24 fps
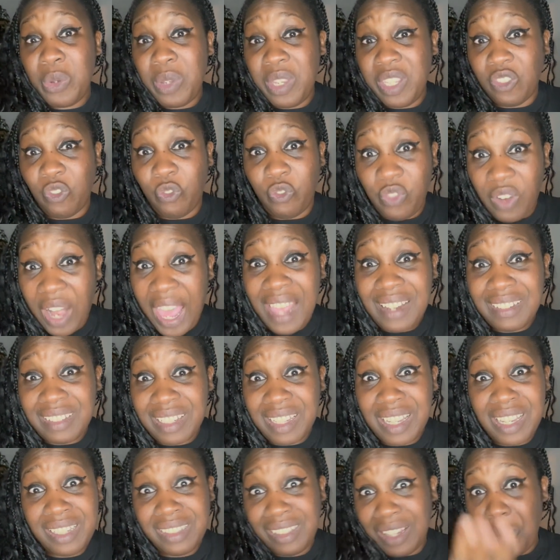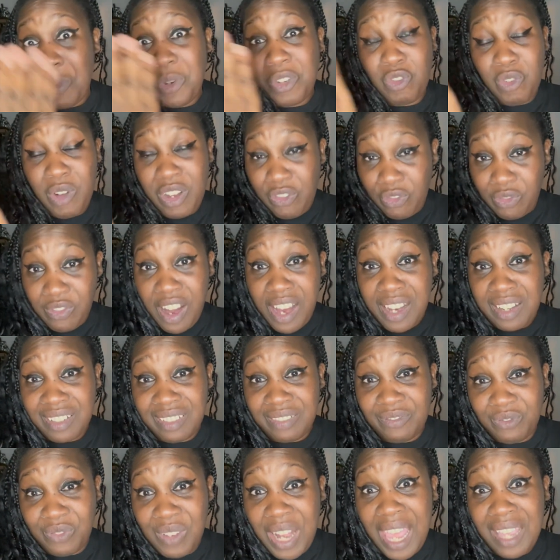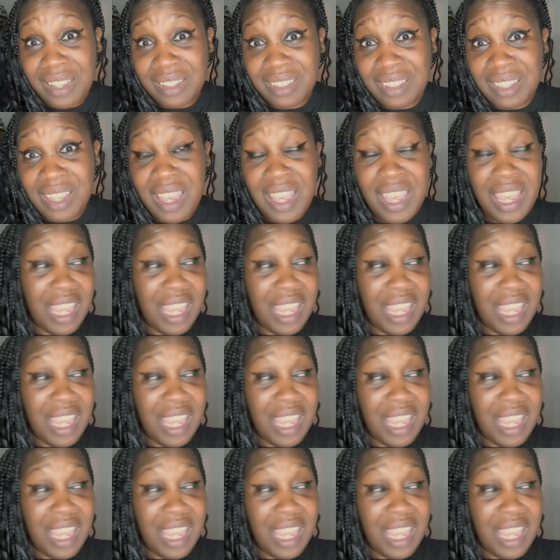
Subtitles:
his flat, there was red flags.